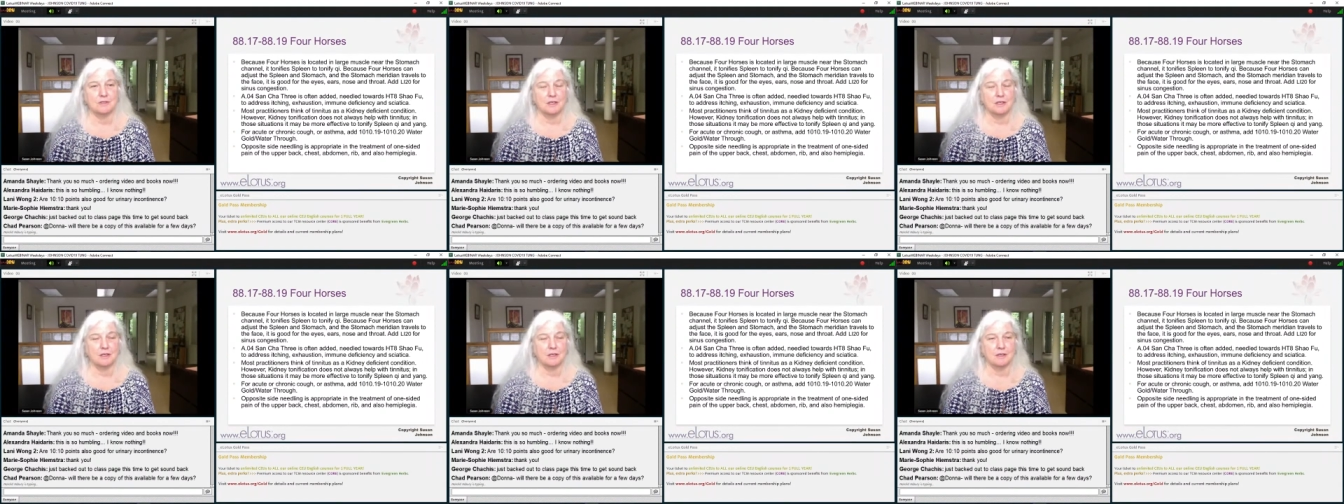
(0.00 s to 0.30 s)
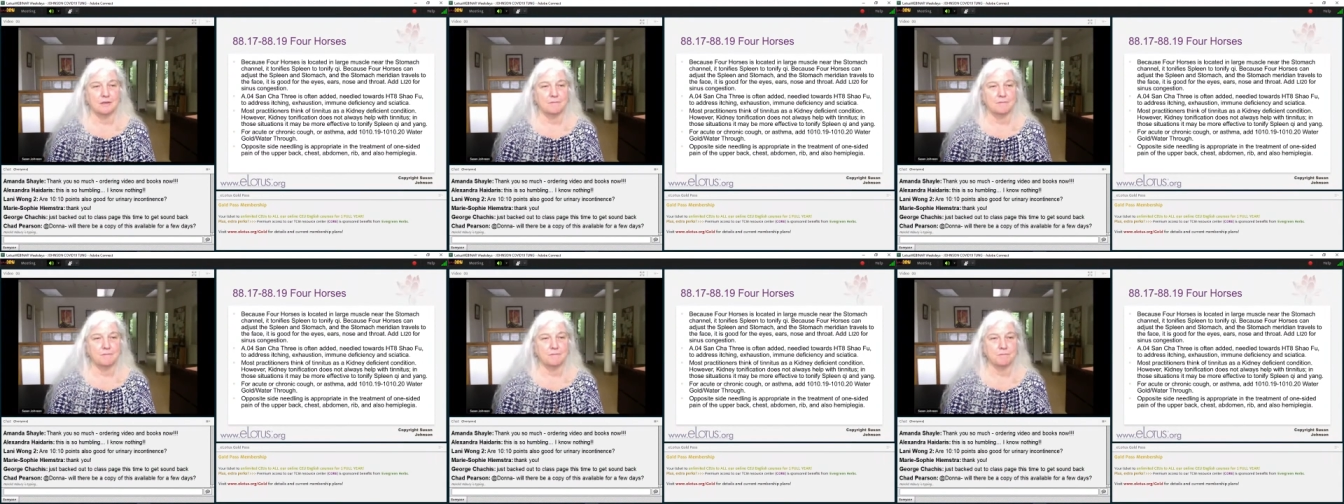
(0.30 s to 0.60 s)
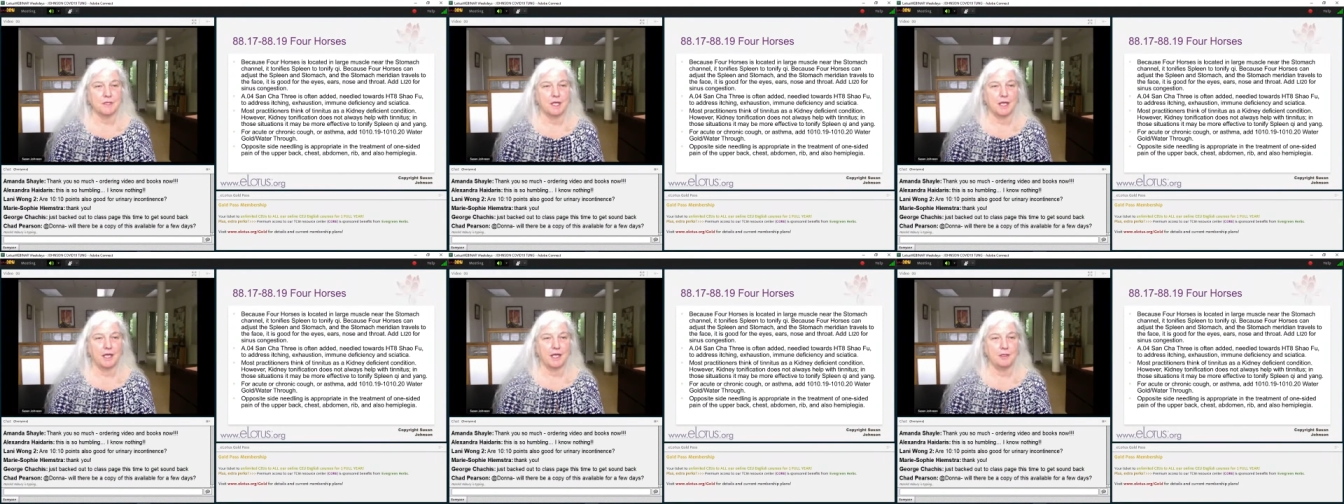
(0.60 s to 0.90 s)

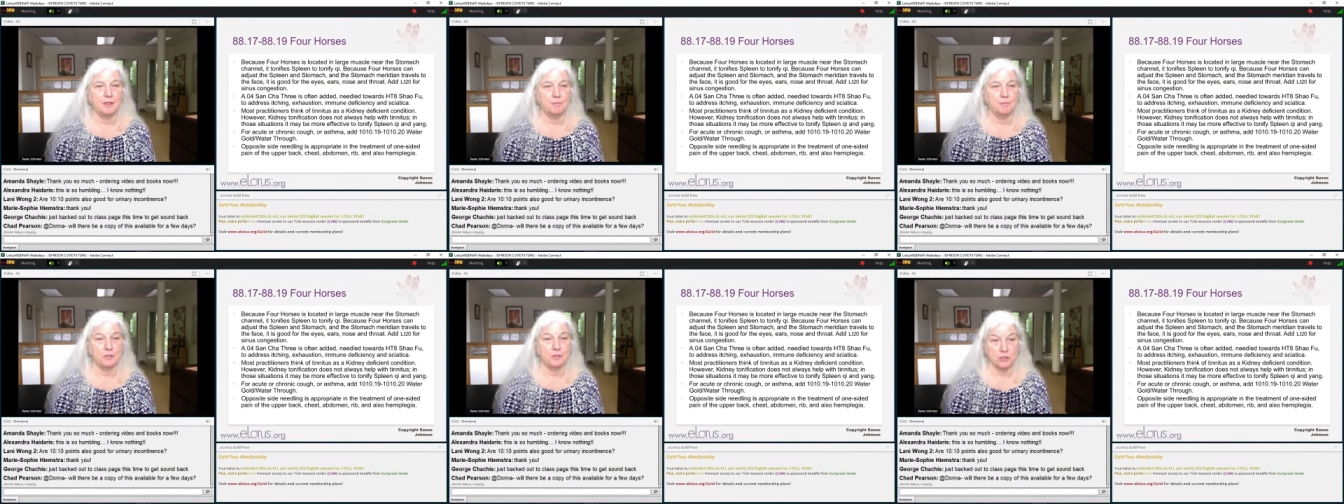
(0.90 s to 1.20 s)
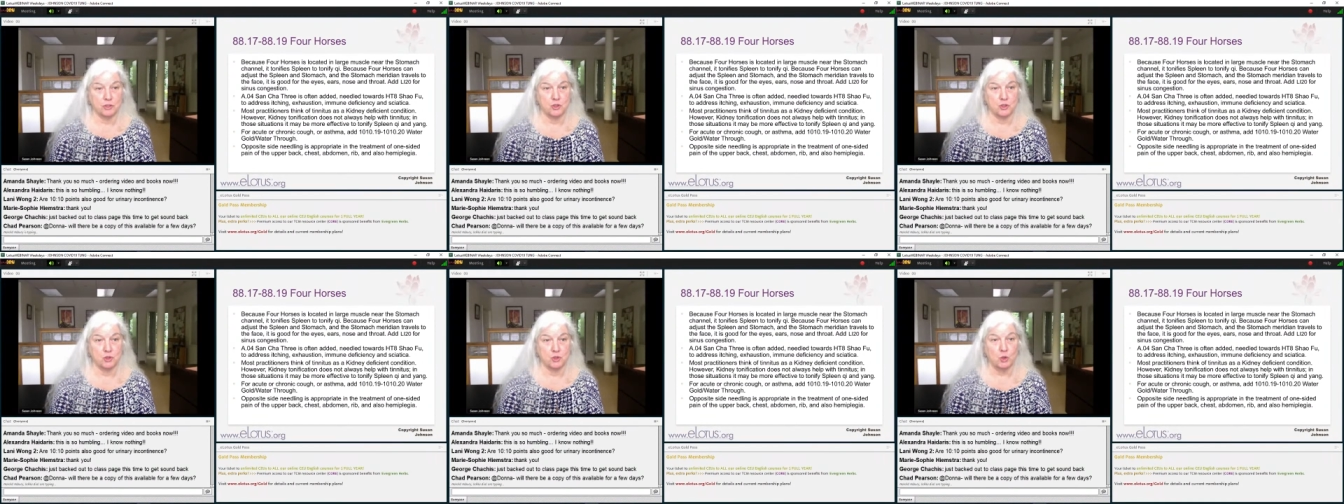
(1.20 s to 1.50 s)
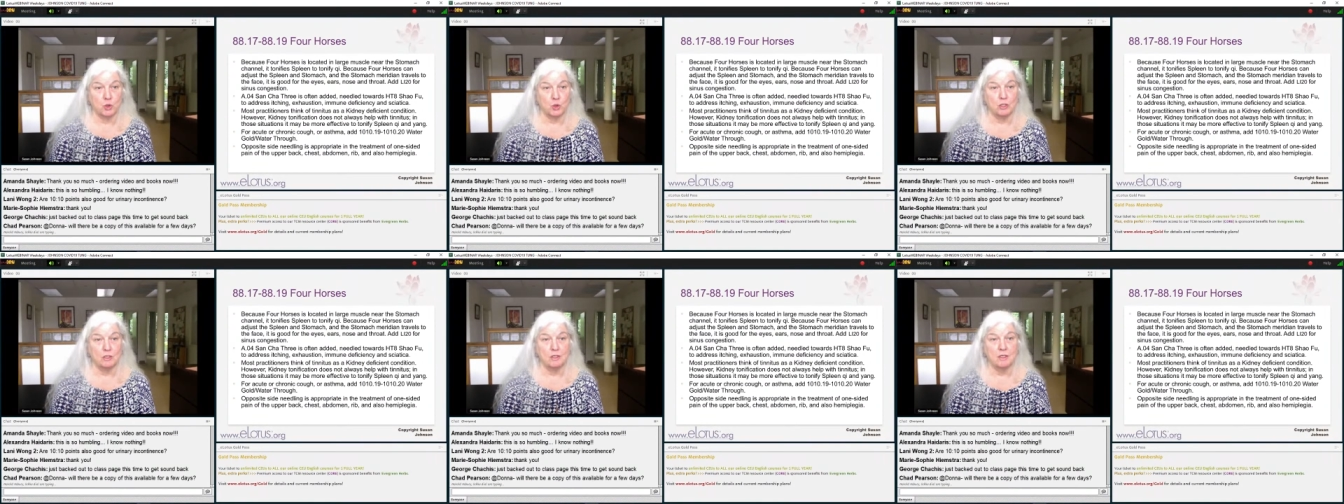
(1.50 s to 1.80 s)
um, acupuncture
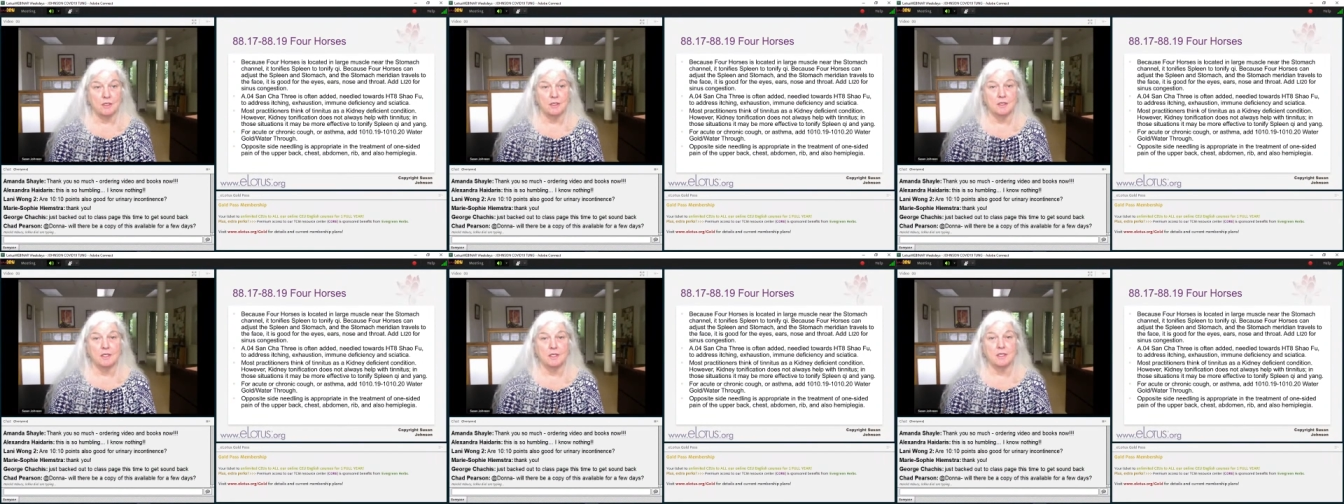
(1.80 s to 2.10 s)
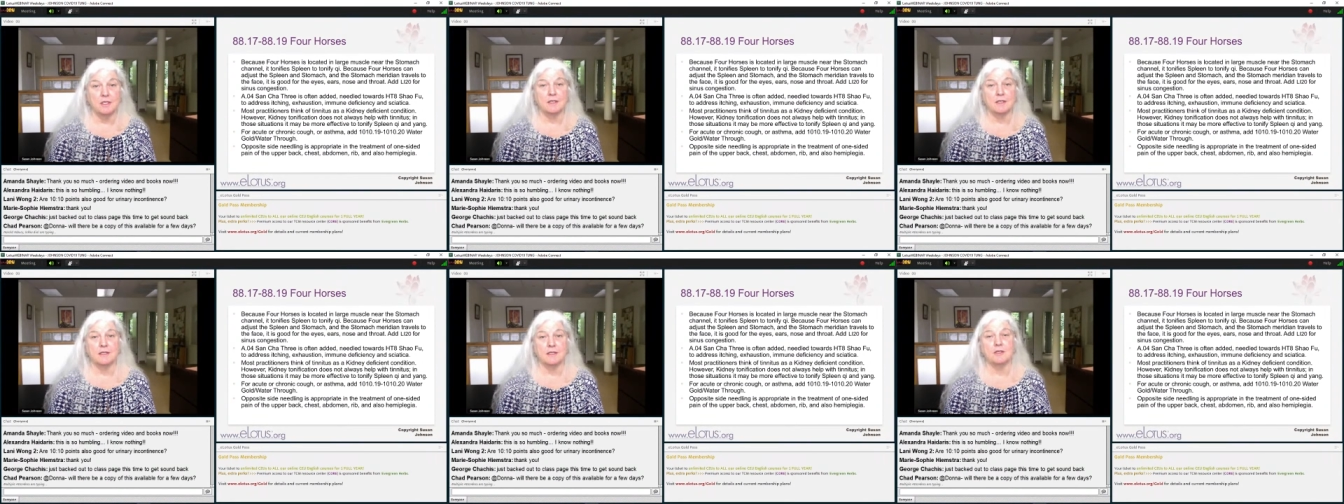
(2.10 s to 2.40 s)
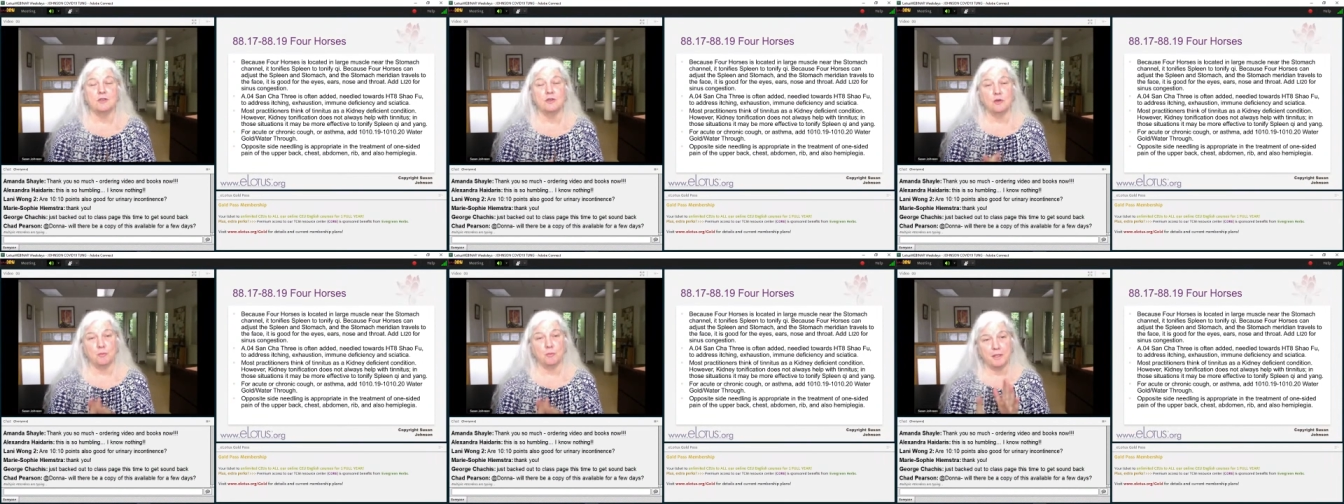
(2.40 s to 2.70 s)
school,
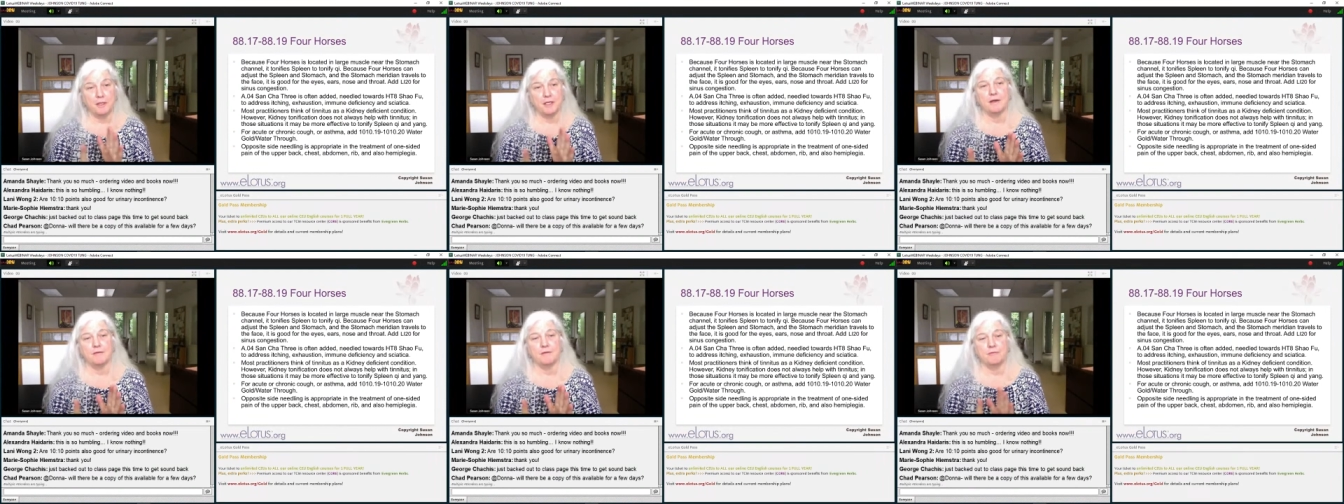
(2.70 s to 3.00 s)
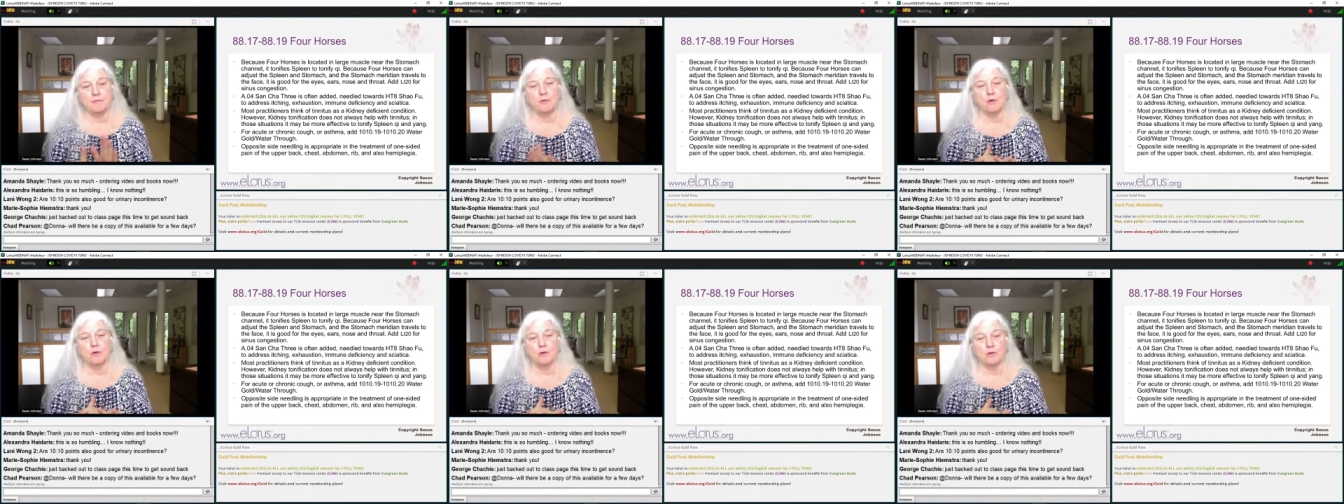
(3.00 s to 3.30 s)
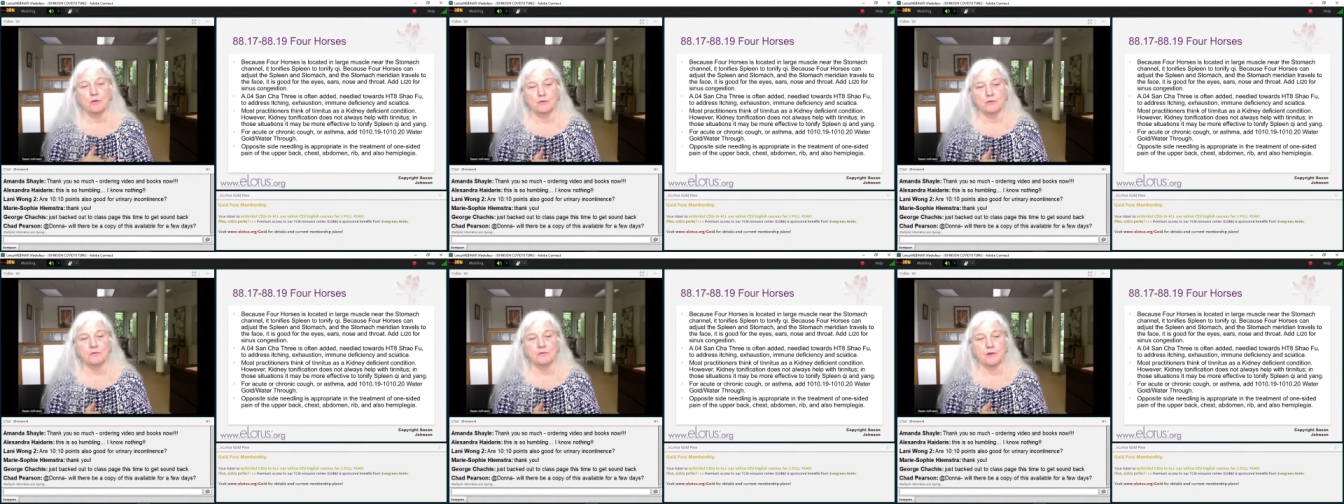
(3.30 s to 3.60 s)
then you'll pick up four
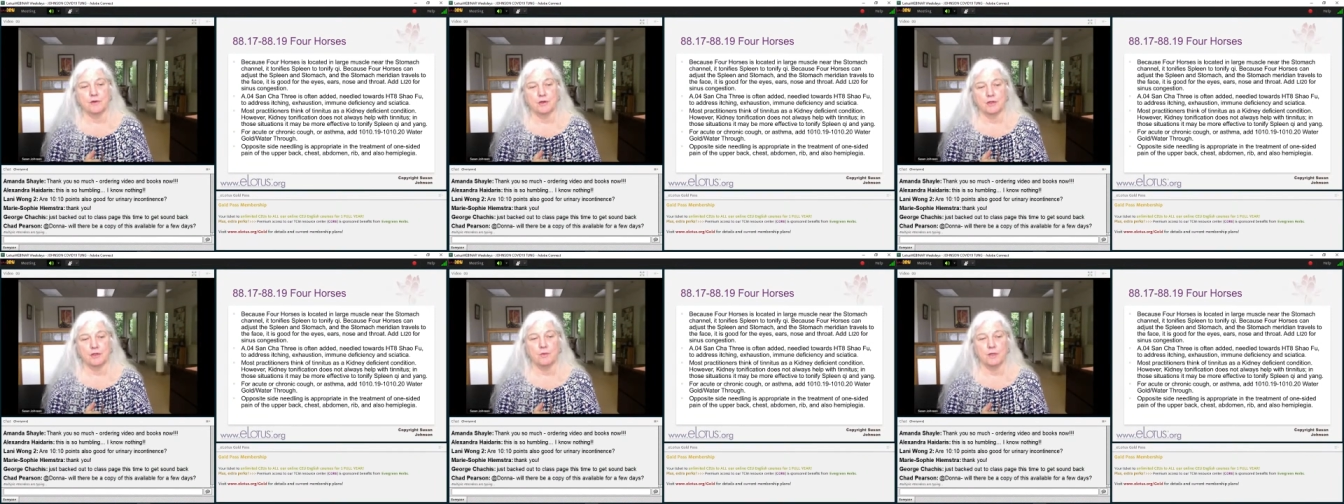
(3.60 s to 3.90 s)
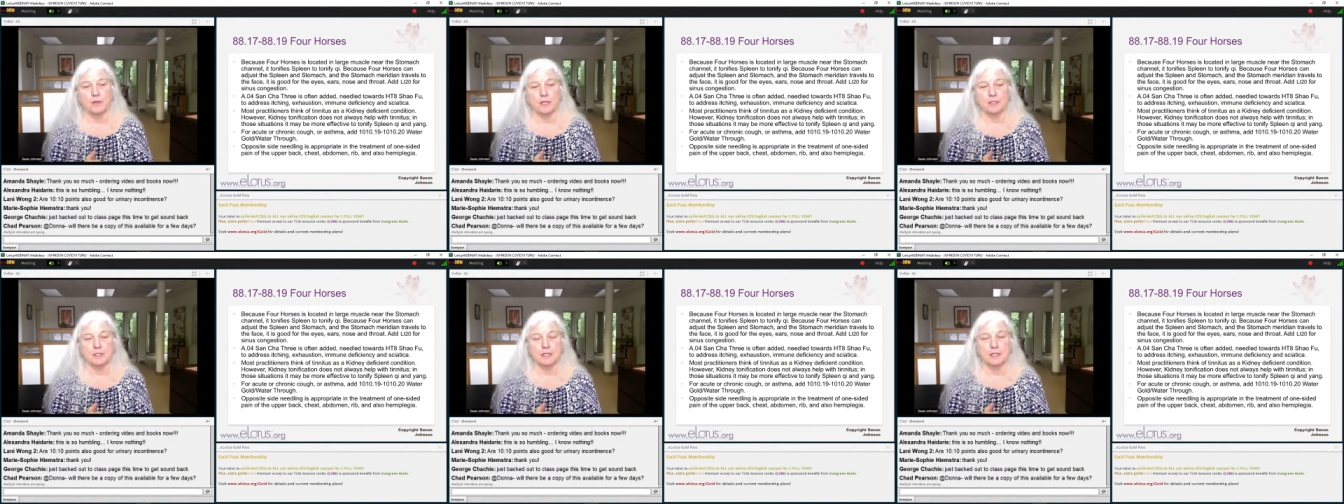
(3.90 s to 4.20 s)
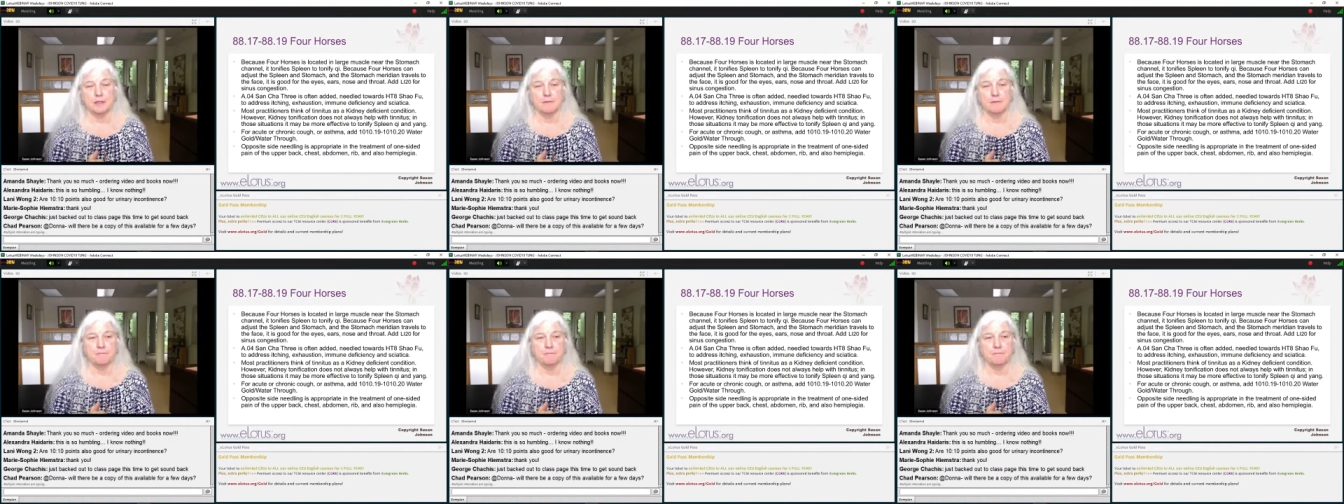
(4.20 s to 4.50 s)
horses very
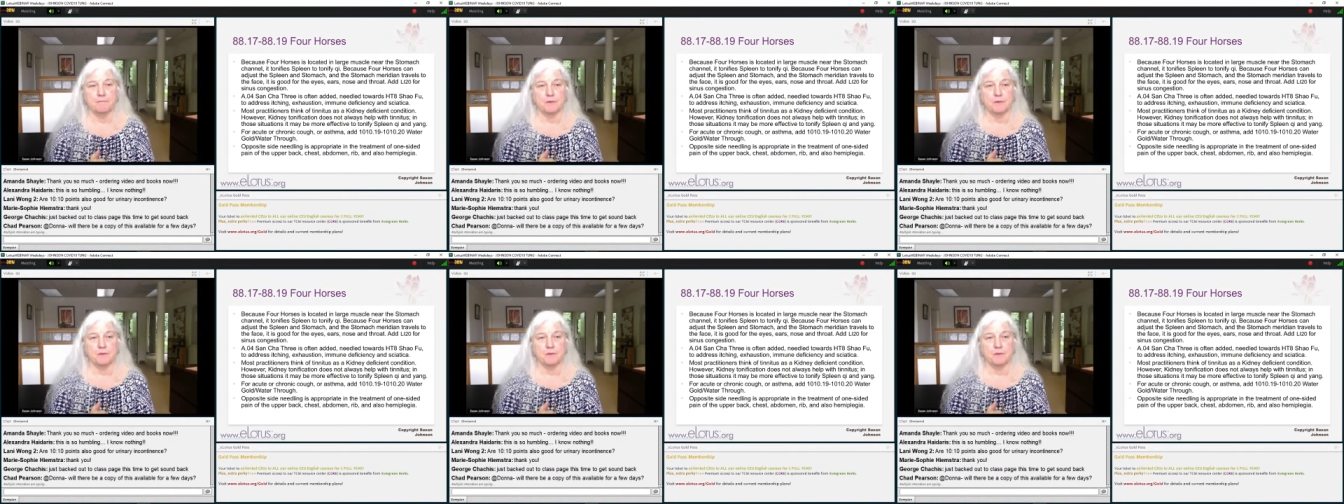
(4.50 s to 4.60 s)
quickly.